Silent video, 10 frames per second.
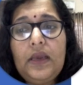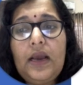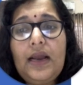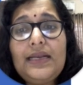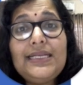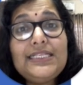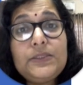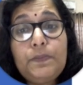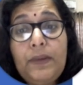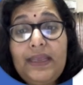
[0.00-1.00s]
Under
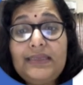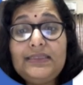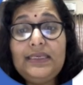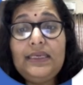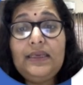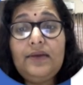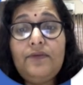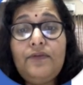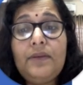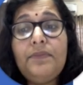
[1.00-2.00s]
spacing,
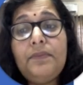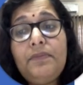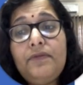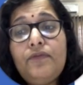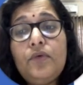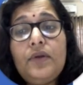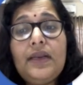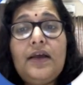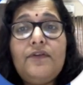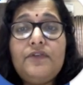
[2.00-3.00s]
from the before and
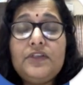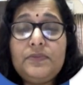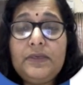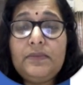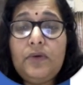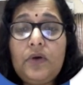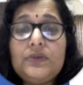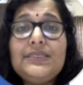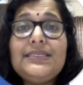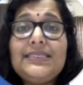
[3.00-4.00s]
after spin
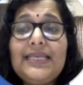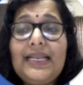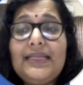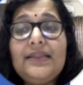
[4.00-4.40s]
boxes, select the